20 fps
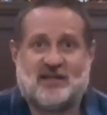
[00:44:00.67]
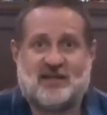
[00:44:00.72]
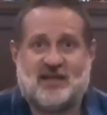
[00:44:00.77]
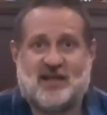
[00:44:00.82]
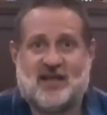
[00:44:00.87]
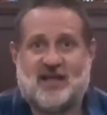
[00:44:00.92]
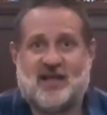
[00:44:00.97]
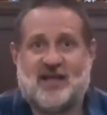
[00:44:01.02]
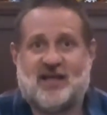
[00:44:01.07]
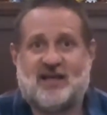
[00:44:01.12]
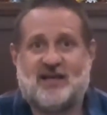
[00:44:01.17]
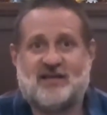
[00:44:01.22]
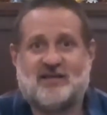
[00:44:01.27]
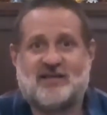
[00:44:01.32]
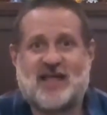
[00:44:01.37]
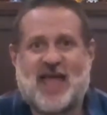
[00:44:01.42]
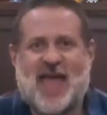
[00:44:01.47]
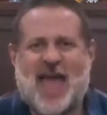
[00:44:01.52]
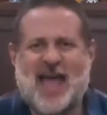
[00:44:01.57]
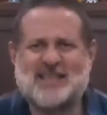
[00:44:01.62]

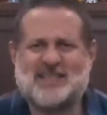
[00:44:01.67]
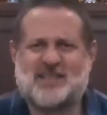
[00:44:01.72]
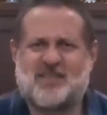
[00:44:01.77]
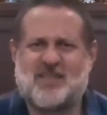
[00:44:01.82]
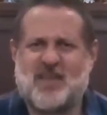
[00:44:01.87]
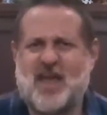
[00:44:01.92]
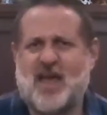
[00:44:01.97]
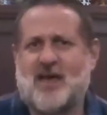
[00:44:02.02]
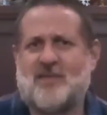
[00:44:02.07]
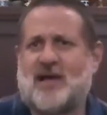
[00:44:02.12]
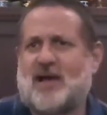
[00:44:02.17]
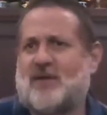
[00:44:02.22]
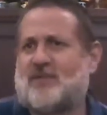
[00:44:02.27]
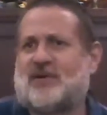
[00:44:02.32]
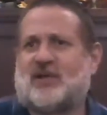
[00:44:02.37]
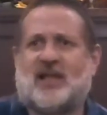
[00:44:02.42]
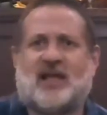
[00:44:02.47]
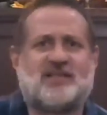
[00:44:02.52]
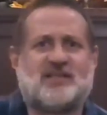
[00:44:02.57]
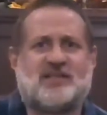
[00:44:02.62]
ask them. I
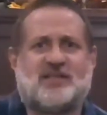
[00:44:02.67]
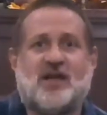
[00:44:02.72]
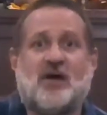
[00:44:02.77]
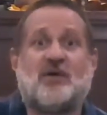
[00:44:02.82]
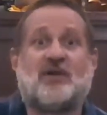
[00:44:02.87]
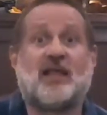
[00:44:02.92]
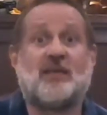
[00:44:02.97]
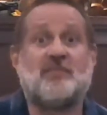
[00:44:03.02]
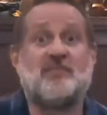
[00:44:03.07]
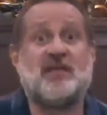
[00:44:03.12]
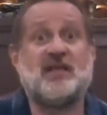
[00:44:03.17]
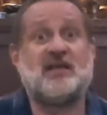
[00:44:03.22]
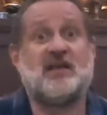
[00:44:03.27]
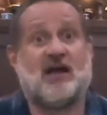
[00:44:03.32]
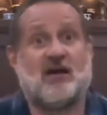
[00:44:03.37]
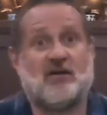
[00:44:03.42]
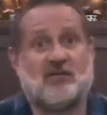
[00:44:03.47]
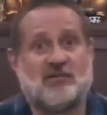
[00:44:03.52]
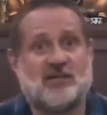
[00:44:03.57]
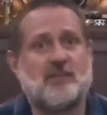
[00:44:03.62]
would like to know, and let me
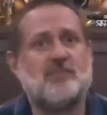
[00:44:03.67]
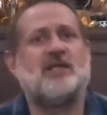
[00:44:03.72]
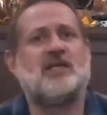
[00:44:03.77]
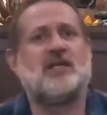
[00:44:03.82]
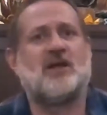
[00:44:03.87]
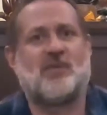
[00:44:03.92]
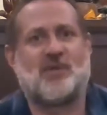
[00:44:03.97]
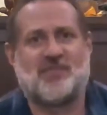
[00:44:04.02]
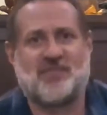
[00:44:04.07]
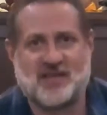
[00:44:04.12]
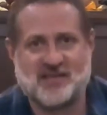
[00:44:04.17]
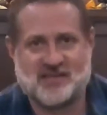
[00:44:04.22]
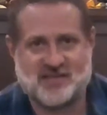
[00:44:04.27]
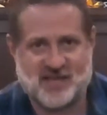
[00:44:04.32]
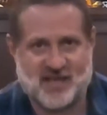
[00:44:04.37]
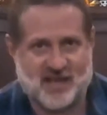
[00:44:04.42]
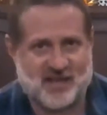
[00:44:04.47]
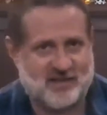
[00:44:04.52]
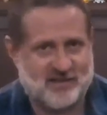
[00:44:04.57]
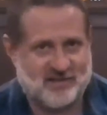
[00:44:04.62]
know. Let me know what they
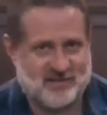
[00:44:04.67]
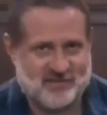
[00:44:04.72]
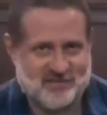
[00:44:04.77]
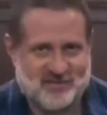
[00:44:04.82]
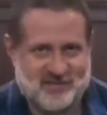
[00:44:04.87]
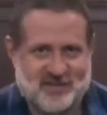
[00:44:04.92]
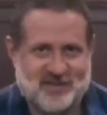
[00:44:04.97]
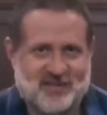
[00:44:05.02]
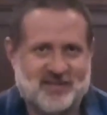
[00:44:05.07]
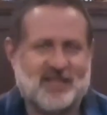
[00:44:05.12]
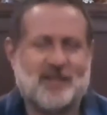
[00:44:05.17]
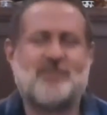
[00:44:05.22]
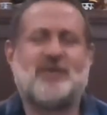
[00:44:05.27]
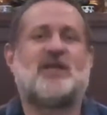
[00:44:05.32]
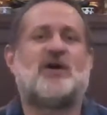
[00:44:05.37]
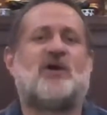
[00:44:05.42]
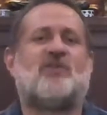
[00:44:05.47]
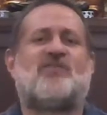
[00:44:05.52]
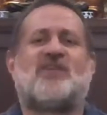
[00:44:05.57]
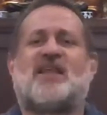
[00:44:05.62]
say. Let me
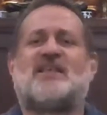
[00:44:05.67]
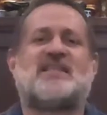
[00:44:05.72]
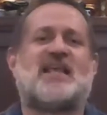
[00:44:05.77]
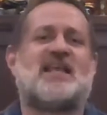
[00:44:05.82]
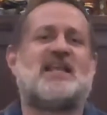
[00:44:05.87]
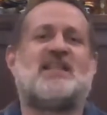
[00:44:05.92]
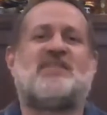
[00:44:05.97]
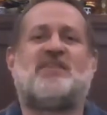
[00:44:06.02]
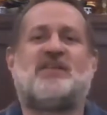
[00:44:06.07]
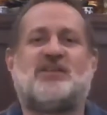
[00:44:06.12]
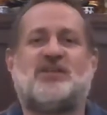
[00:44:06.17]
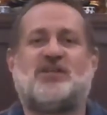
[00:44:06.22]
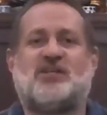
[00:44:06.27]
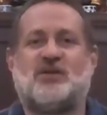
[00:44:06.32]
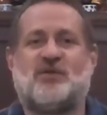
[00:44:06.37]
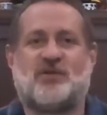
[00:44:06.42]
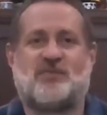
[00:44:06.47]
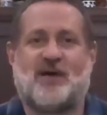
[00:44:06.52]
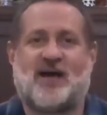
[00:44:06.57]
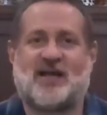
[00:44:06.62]
know if it has anything to do
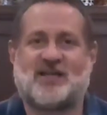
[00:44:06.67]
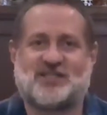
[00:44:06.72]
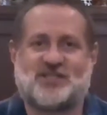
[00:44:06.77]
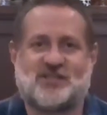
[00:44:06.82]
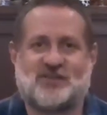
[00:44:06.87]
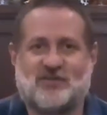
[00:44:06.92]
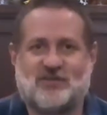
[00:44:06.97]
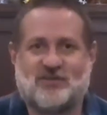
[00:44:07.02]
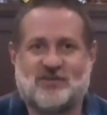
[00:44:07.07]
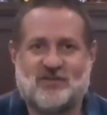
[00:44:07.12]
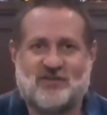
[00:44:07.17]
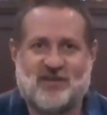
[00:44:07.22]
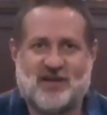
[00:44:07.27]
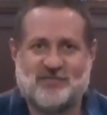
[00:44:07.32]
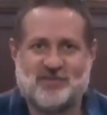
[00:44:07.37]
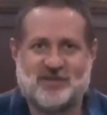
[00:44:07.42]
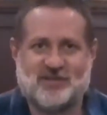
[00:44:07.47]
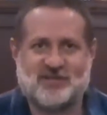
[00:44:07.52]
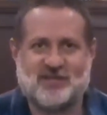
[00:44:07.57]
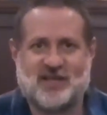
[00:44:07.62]
with posture, or if
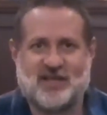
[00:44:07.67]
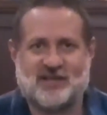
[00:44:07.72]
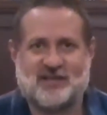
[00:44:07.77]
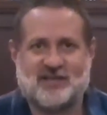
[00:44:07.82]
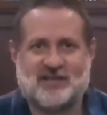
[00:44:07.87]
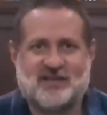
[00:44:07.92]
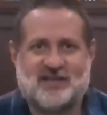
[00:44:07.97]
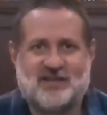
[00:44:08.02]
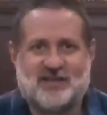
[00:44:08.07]
I'm just like